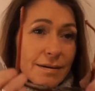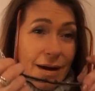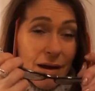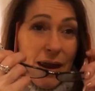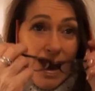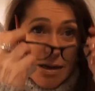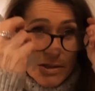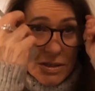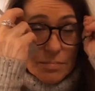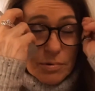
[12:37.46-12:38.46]
I
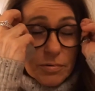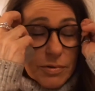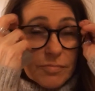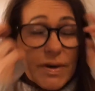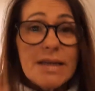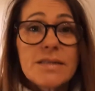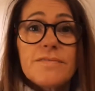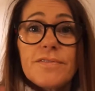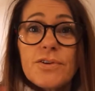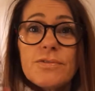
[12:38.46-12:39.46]
actually brought the reed
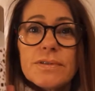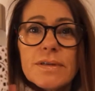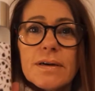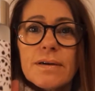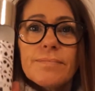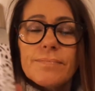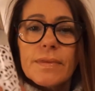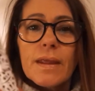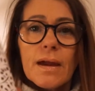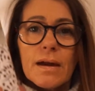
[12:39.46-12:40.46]
diffuser
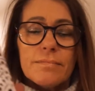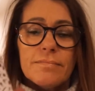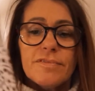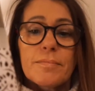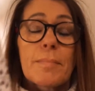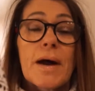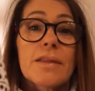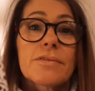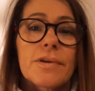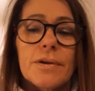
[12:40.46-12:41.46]
for my
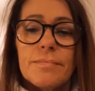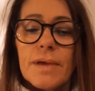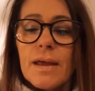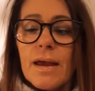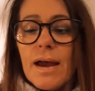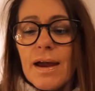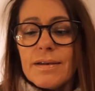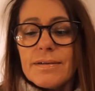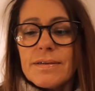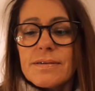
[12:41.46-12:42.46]
bathroom,
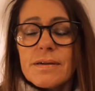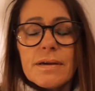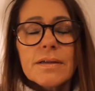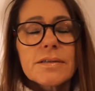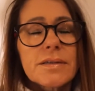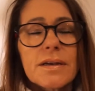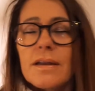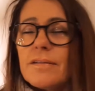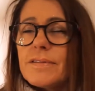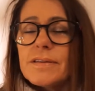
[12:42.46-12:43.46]
and I just
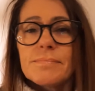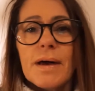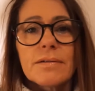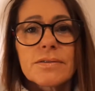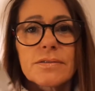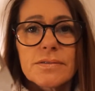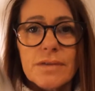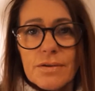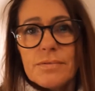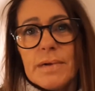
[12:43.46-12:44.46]
love the smell
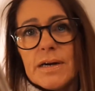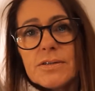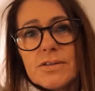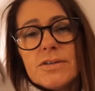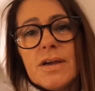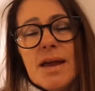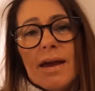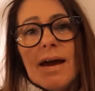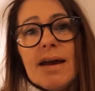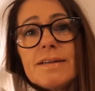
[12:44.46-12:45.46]
so much.
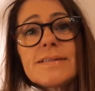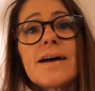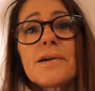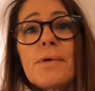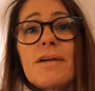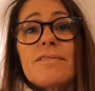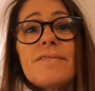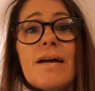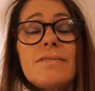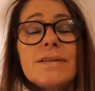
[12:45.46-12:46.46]
And I tell you where I
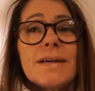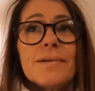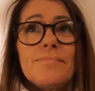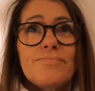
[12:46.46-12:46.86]
found it.